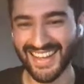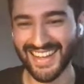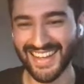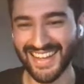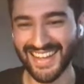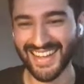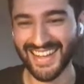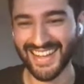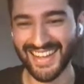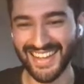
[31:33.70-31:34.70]

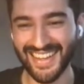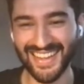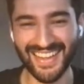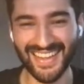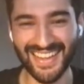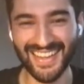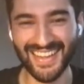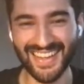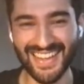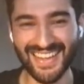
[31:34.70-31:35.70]

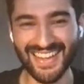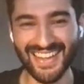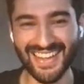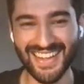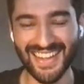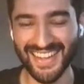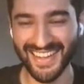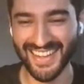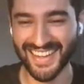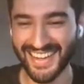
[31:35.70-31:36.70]

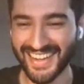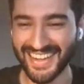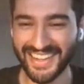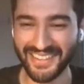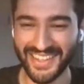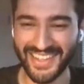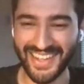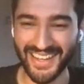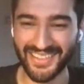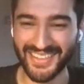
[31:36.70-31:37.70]

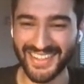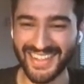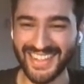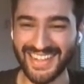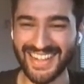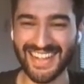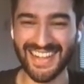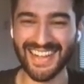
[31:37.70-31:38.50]
(silent)